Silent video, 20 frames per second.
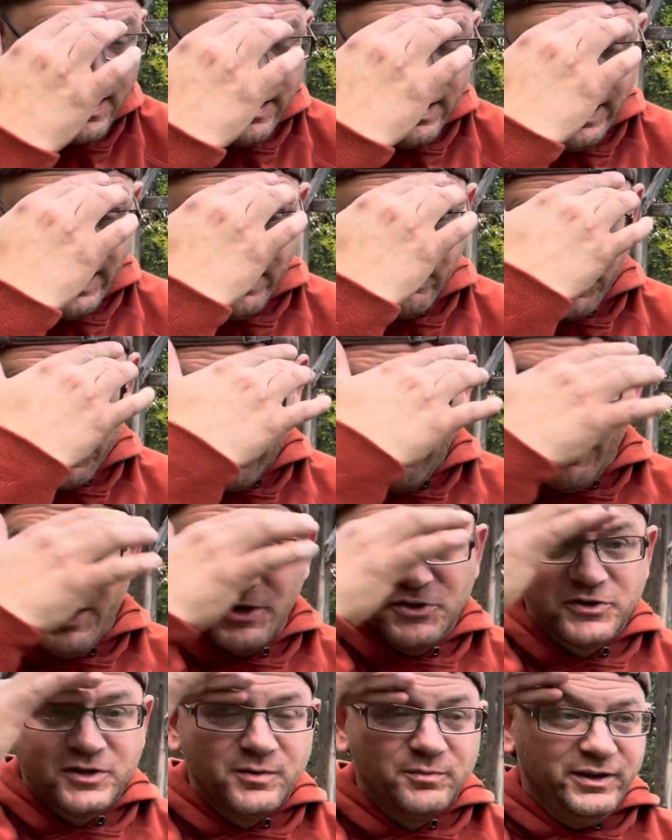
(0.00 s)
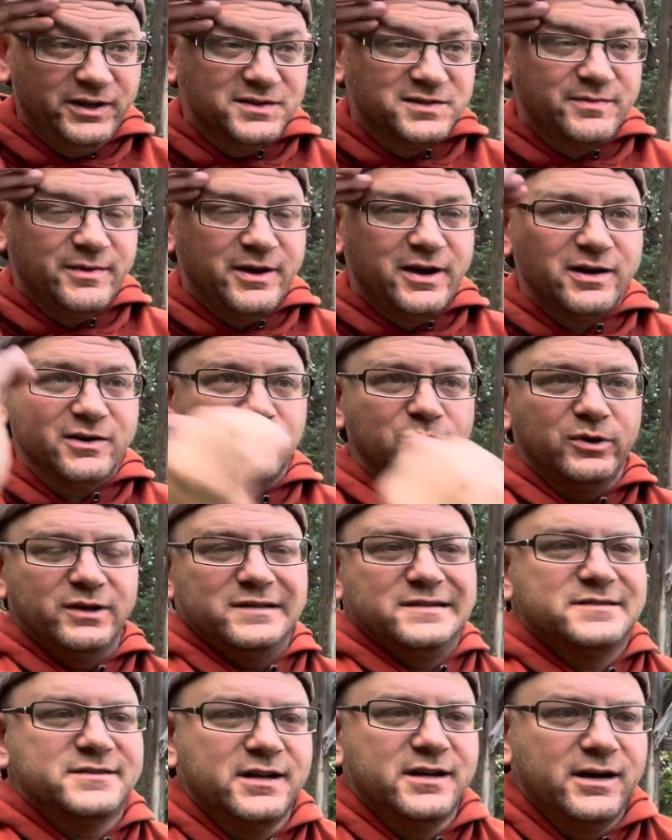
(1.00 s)
And one of the major complaints about it
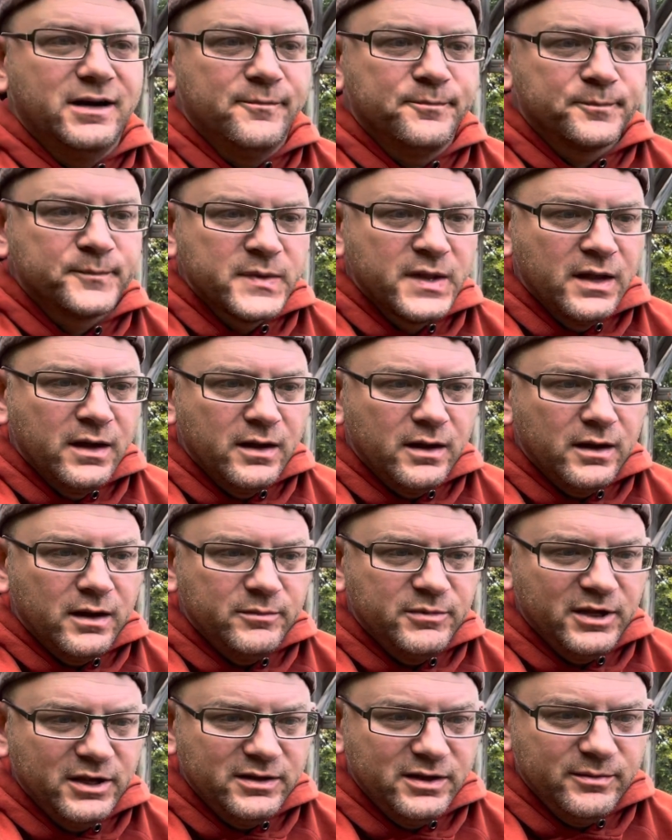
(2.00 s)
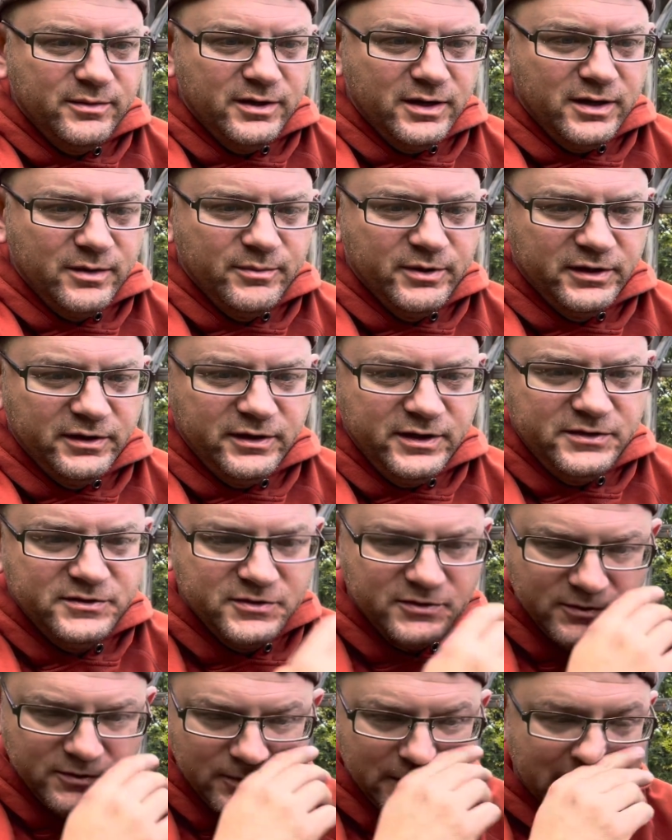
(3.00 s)
was the ability
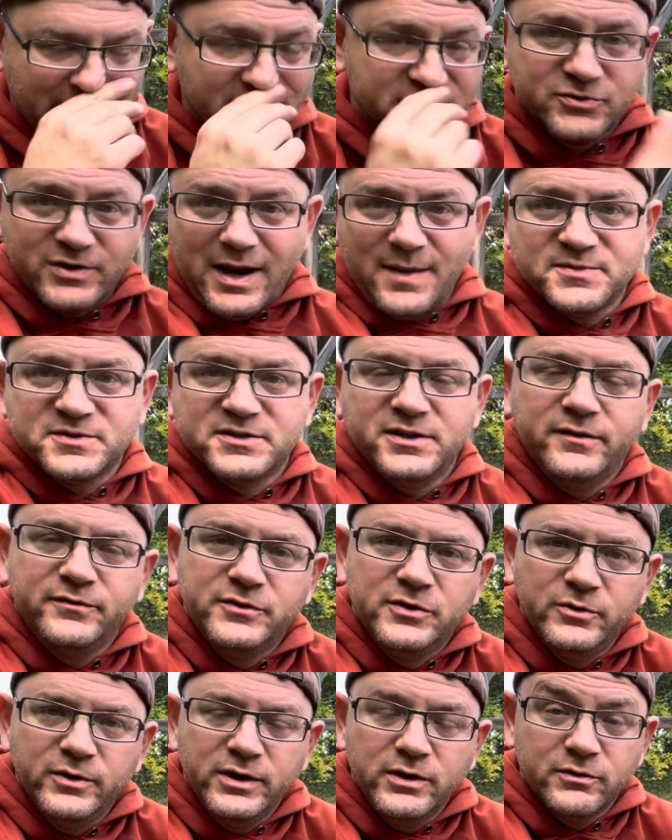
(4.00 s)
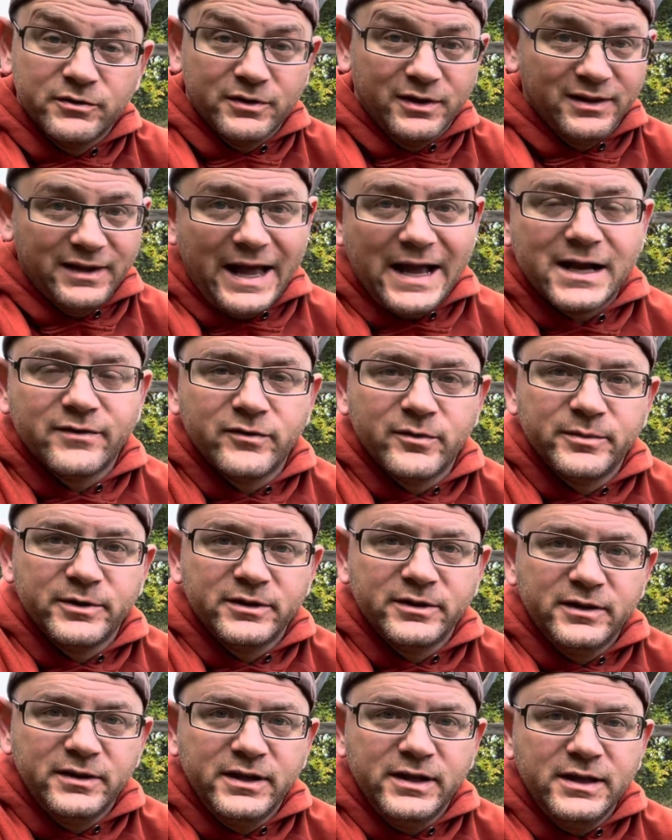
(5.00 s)
to strap stuff to it, or the lack of
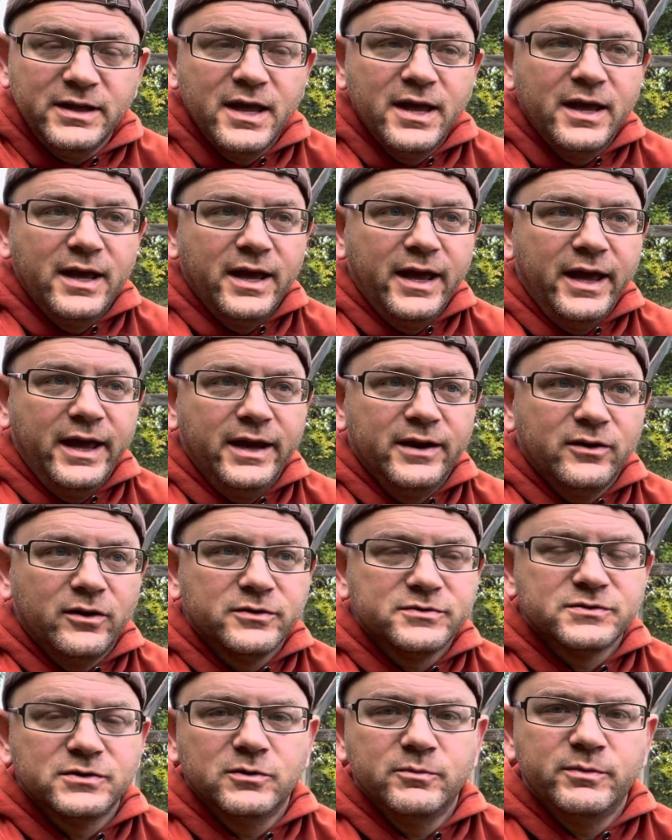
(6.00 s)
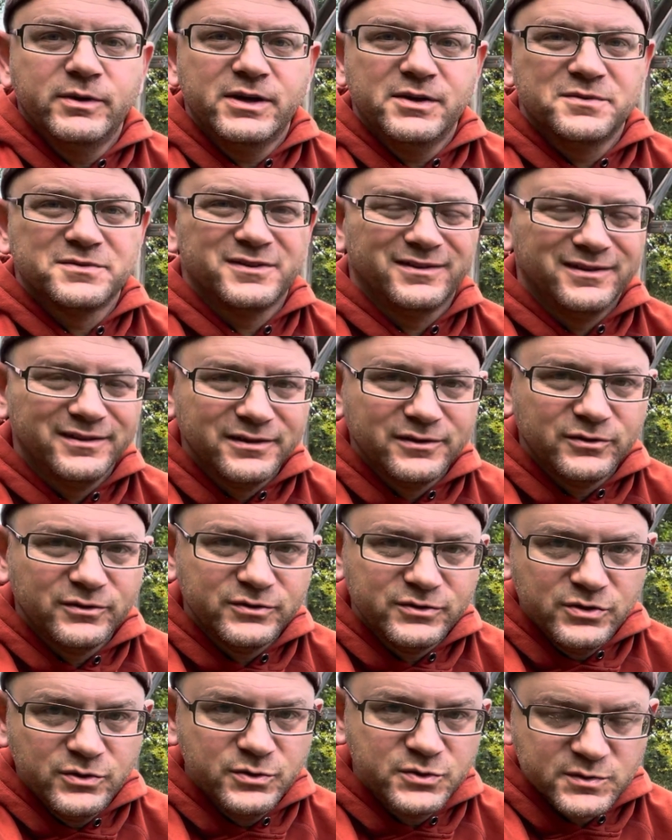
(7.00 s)
ability, and also because it was a little
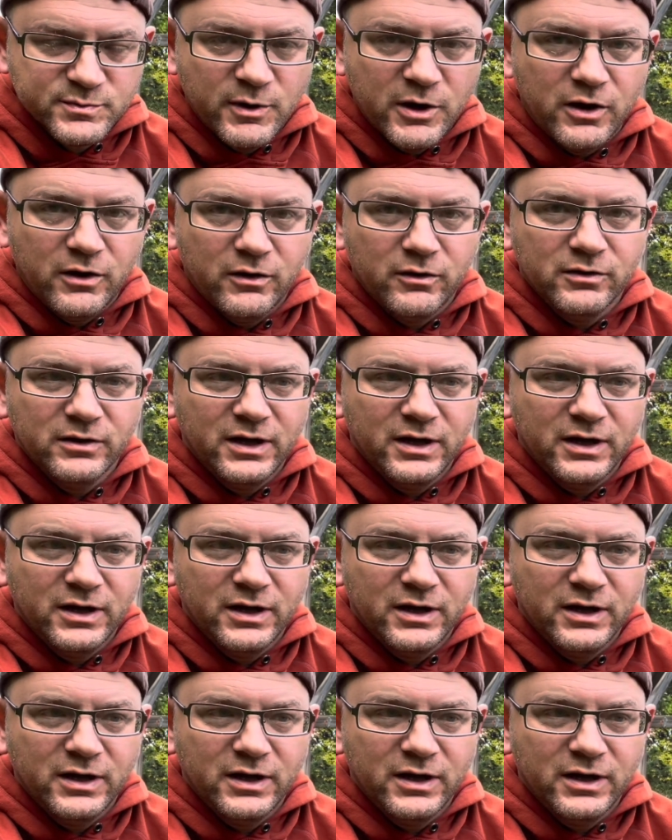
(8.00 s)
too small.